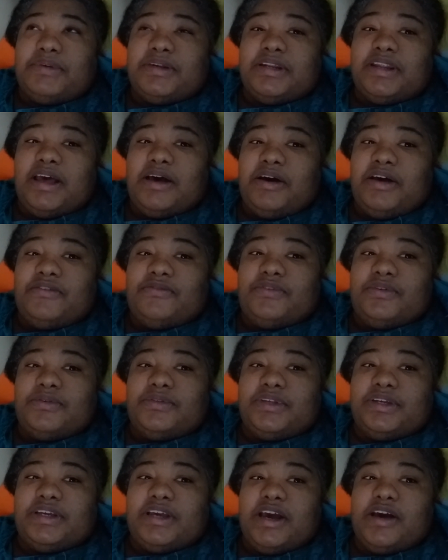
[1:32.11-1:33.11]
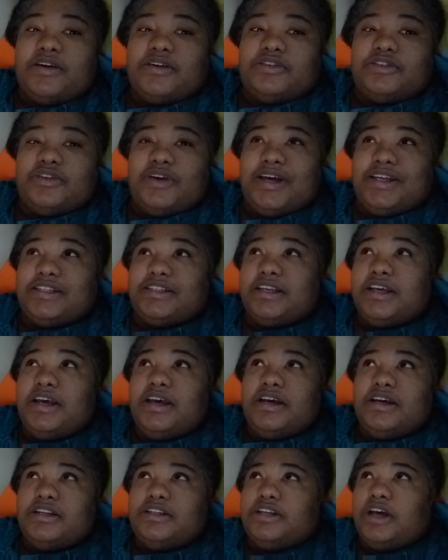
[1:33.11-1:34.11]
but now I view the character as
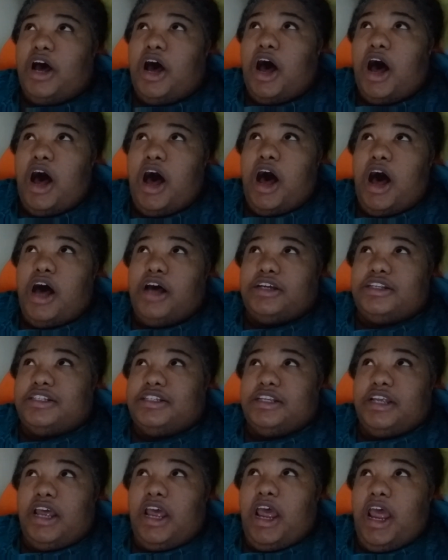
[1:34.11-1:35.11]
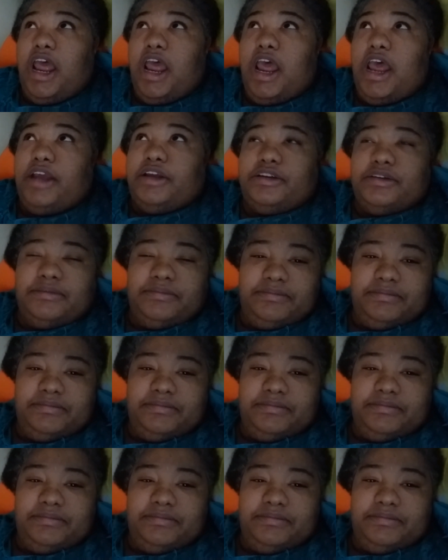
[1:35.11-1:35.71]
toxic.